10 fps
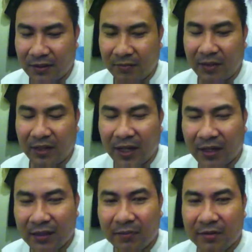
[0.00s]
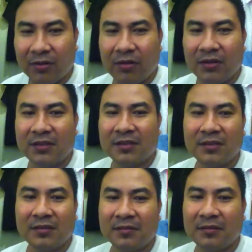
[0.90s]
negative
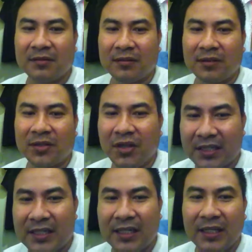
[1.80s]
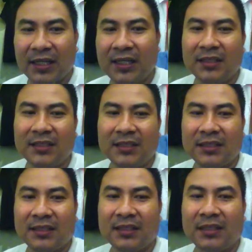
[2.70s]
thoughts,
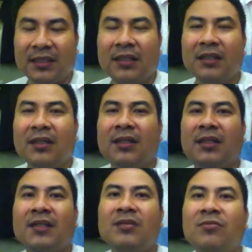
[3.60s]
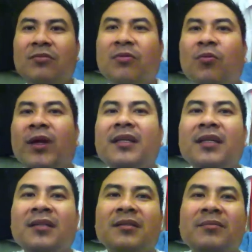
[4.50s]
curses. So why
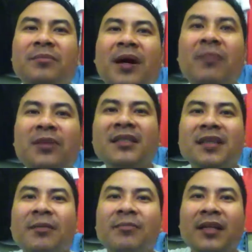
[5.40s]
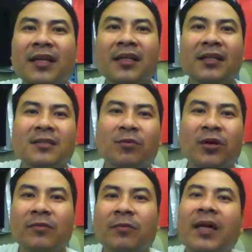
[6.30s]
not publish something that is
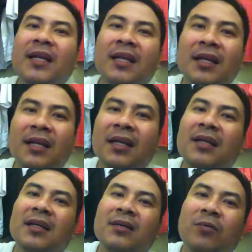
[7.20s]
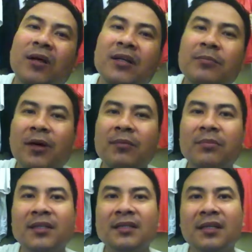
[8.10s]
worthwhile? Why not
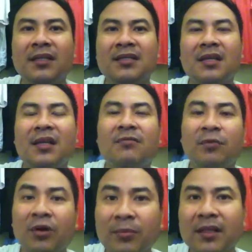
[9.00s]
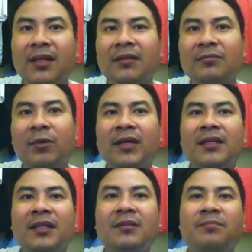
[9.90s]
publish that is informative? Why
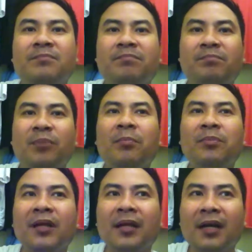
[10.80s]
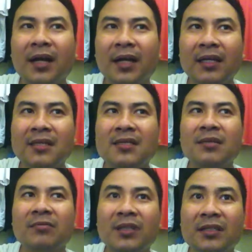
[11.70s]
not popularize
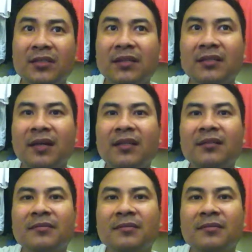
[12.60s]
research, right?